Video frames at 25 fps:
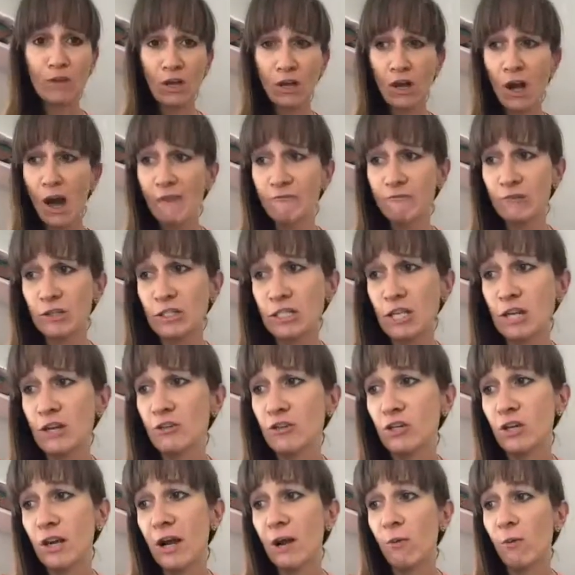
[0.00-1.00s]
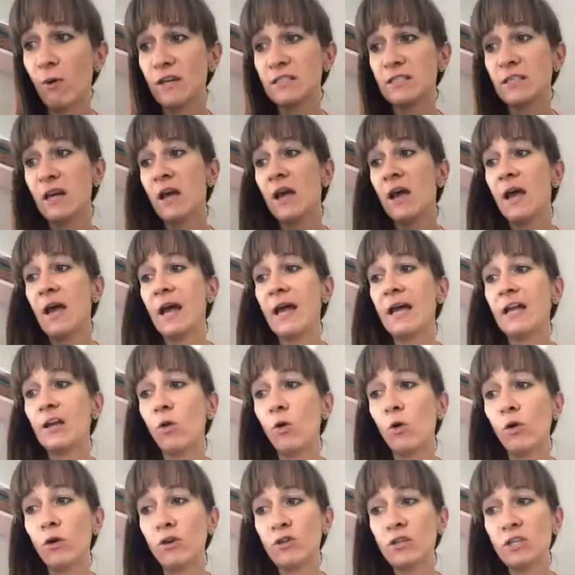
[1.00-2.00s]
conference yesterday was in
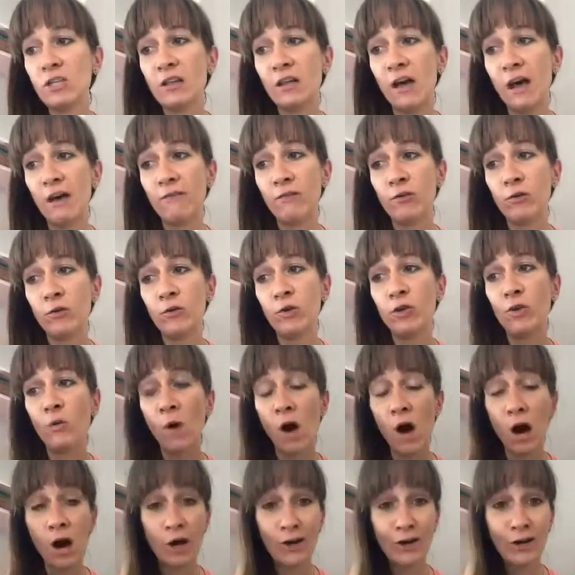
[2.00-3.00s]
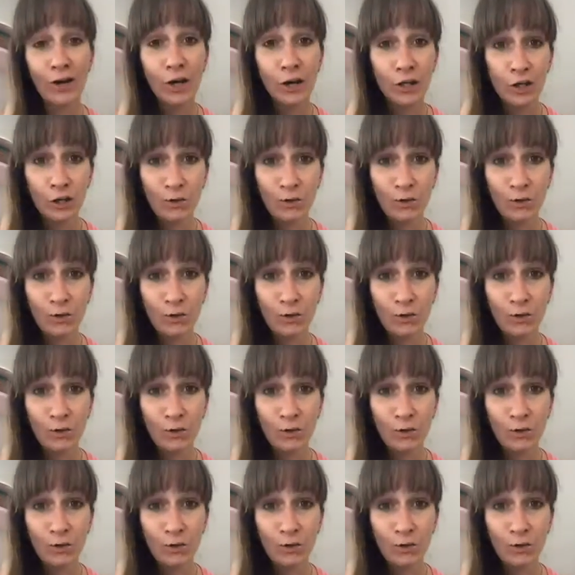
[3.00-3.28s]
order to love who you are,